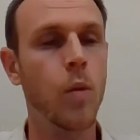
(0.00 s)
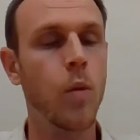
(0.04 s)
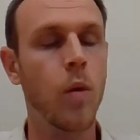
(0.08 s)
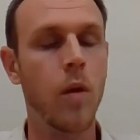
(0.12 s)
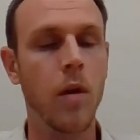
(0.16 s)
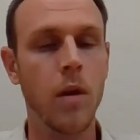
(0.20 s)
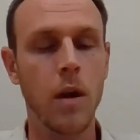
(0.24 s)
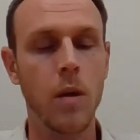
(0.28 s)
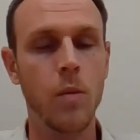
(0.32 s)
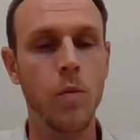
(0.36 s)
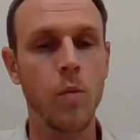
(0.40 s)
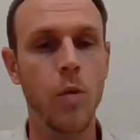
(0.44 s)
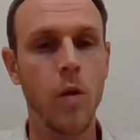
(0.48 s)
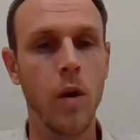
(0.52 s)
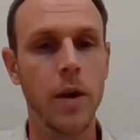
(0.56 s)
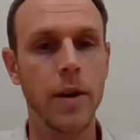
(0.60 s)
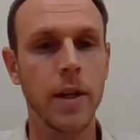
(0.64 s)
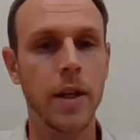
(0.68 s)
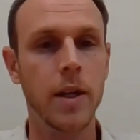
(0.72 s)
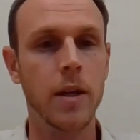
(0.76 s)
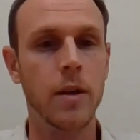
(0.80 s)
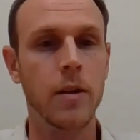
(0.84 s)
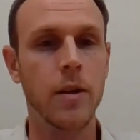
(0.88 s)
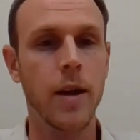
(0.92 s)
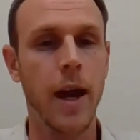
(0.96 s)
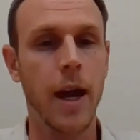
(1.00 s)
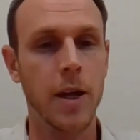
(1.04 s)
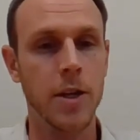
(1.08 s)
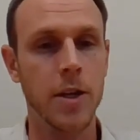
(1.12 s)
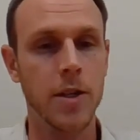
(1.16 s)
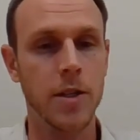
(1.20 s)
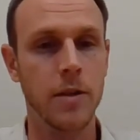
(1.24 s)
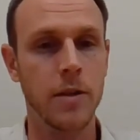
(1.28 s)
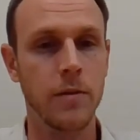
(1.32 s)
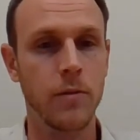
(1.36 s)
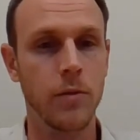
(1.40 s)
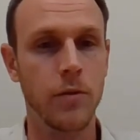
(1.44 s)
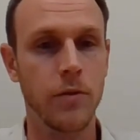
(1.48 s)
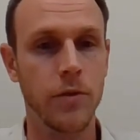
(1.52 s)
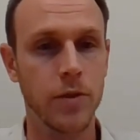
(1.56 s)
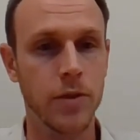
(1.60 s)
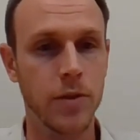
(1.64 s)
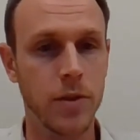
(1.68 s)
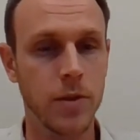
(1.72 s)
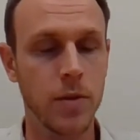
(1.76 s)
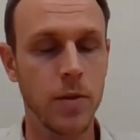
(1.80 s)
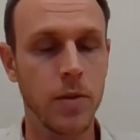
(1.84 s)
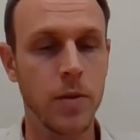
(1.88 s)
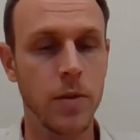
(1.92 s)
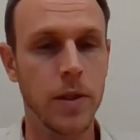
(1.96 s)
one-on-one interaction for
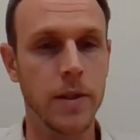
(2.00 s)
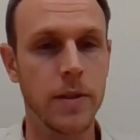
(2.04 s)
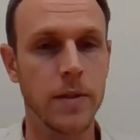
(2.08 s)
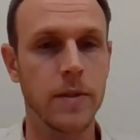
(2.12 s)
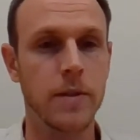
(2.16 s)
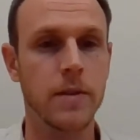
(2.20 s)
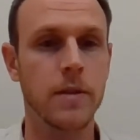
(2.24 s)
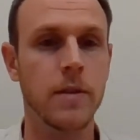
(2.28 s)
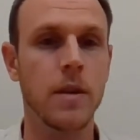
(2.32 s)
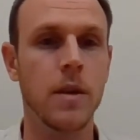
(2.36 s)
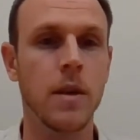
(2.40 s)
students.